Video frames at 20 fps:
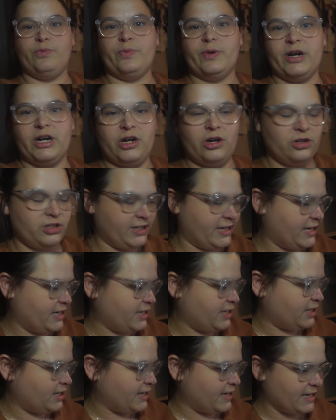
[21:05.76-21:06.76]
work all
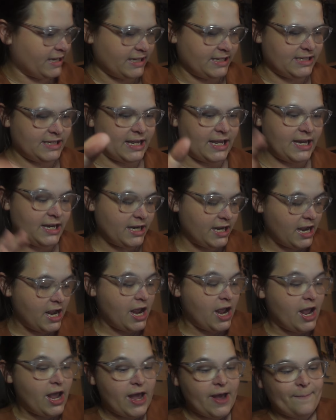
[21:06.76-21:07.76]
day, like I said,
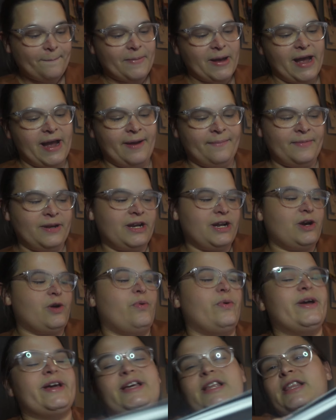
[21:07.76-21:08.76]
but I'm gonna
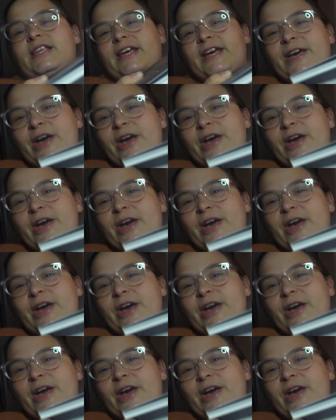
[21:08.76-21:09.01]
quickly